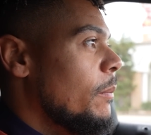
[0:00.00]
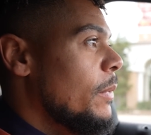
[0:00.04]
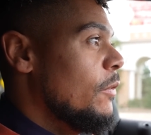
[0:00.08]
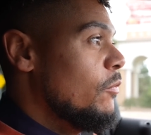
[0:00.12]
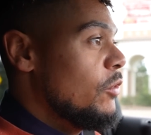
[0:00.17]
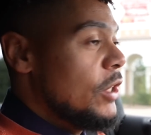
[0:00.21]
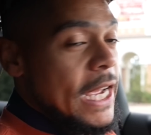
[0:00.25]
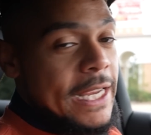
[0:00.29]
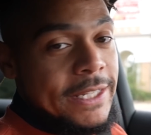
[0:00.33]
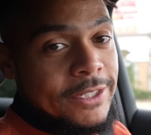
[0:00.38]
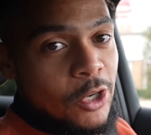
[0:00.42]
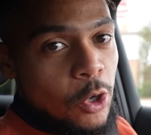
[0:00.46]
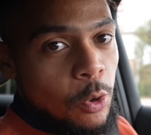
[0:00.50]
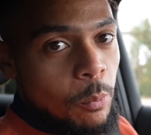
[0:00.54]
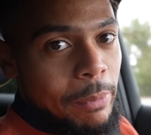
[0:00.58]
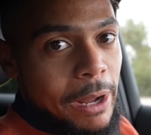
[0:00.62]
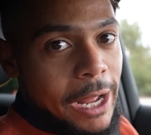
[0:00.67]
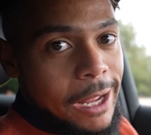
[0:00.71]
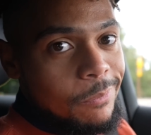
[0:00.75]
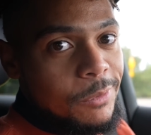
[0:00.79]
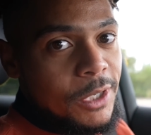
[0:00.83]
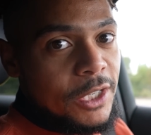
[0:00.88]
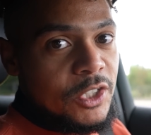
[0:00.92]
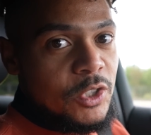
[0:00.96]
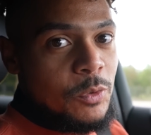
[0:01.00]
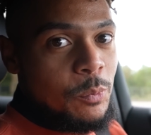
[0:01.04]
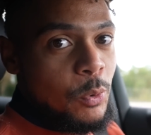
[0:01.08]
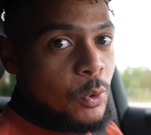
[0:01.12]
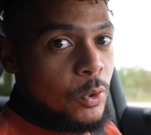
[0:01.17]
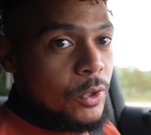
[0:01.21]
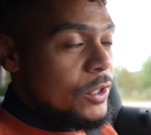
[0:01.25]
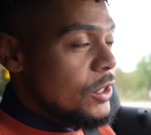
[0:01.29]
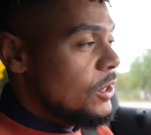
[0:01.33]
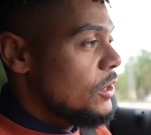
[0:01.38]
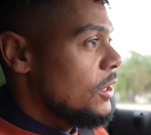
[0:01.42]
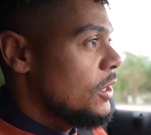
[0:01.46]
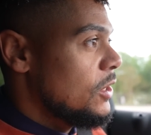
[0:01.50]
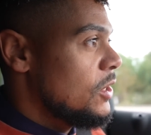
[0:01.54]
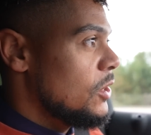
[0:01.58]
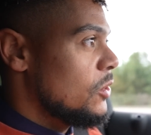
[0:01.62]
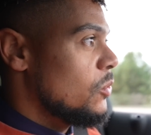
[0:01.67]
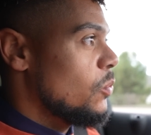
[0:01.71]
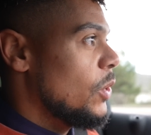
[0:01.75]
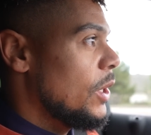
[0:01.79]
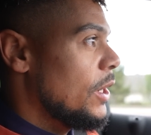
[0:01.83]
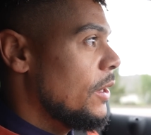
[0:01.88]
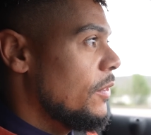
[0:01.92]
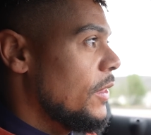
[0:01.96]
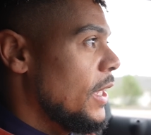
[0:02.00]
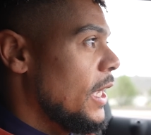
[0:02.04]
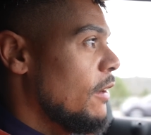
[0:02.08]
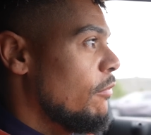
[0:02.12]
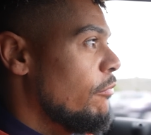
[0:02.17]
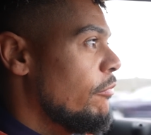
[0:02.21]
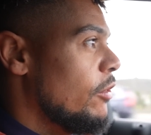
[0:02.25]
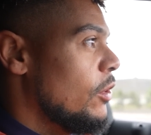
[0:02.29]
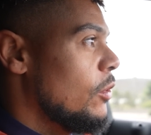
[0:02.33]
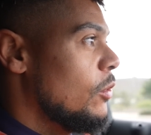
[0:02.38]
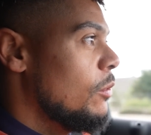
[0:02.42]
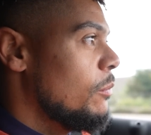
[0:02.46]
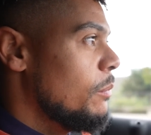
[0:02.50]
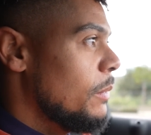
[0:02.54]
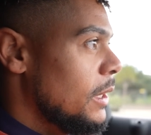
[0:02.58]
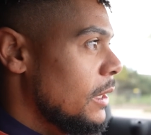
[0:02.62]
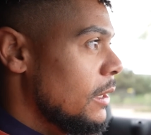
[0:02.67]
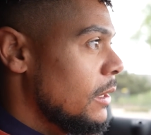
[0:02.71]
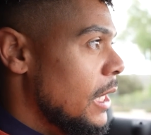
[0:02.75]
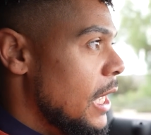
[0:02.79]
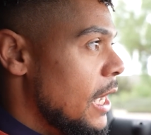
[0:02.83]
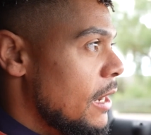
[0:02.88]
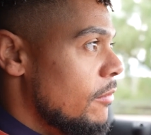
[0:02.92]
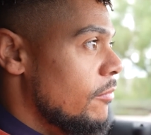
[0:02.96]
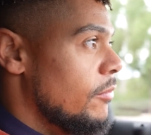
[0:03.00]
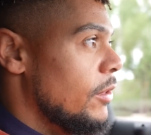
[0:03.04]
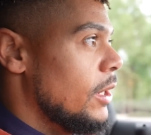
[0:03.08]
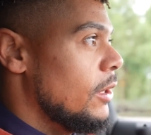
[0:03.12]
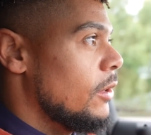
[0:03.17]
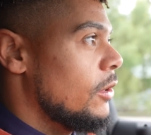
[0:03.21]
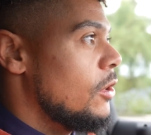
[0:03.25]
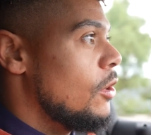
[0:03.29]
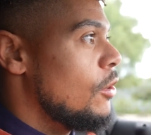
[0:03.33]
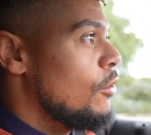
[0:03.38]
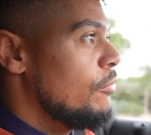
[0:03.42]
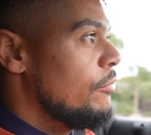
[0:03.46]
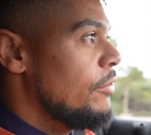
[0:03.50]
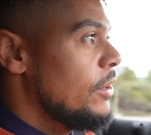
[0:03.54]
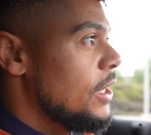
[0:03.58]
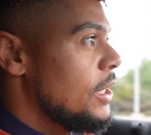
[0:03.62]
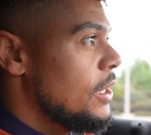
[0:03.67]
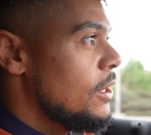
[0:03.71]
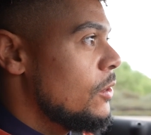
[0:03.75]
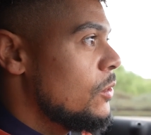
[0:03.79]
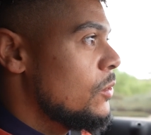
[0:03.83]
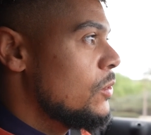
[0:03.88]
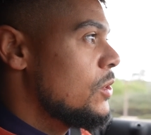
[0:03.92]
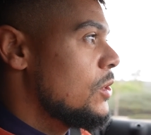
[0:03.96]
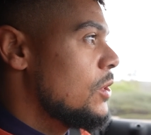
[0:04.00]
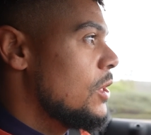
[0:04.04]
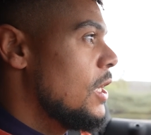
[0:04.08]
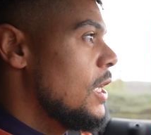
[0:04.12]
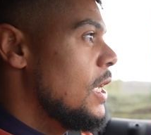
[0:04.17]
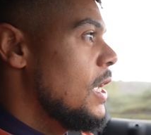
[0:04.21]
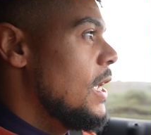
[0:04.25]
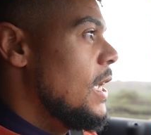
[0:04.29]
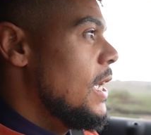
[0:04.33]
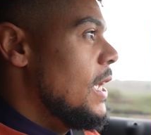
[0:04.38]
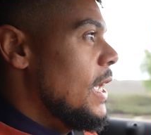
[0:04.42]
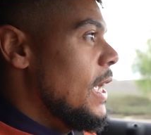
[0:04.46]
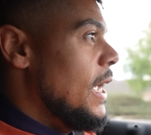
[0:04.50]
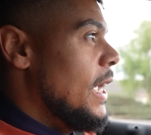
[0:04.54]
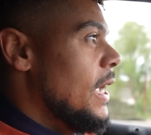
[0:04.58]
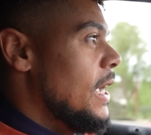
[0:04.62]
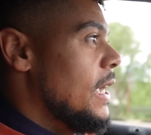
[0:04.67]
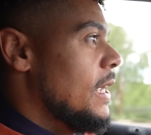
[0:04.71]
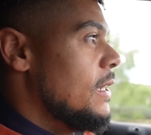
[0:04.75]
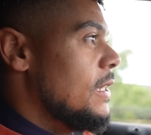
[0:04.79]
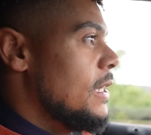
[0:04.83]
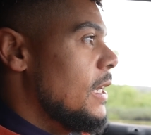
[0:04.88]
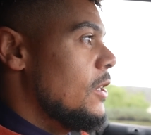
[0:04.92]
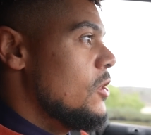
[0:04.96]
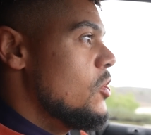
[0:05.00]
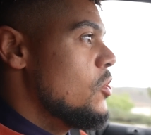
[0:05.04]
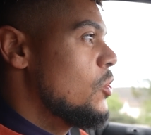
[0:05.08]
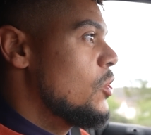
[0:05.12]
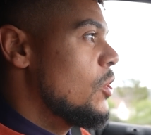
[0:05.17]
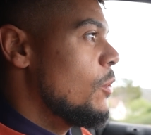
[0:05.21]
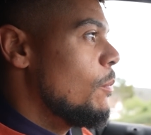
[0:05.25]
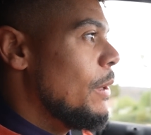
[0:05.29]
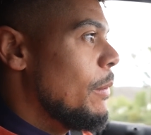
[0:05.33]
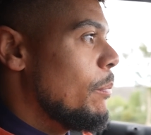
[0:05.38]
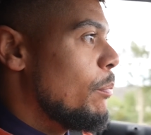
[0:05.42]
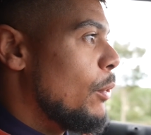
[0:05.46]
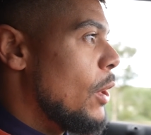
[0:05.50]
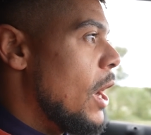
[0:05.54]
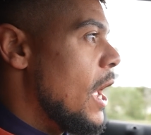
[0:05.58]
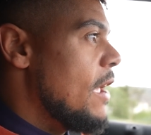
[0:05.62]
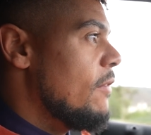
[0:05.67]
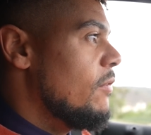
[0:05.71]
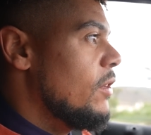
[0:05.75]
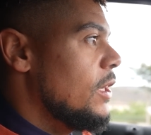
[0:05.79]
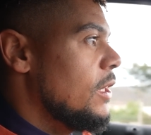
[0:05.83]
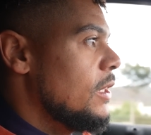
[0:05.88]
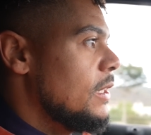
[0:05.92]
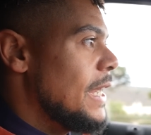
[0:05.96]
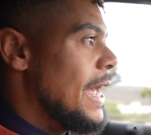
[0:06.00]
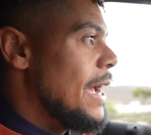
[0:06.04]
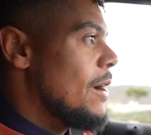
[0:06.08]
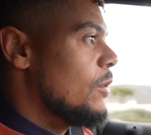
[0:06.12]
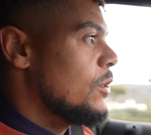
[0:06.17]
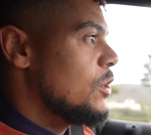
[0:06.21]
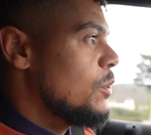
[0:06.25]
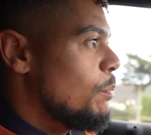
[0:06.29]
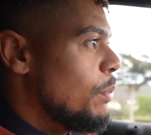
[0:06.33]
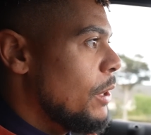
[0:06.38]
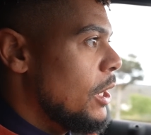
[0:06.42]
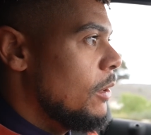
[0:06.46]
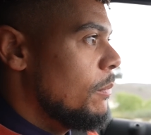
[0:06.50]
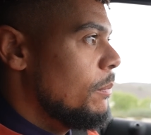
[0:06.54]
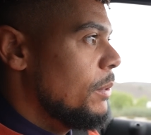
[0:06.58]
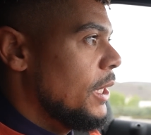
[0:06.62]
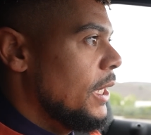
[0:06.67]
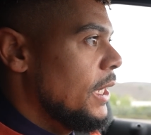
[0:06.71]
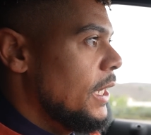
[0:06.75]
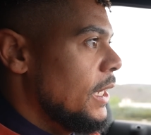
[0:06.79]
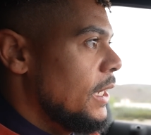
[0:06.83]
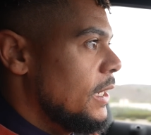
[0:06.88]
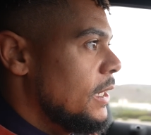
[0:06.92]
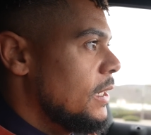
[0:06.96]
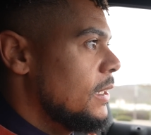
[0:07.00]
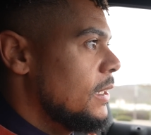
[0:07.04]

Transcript: If you guys know Bob Does Sports, this is where they film a lot of their golf videos. And used to be private, now it's public.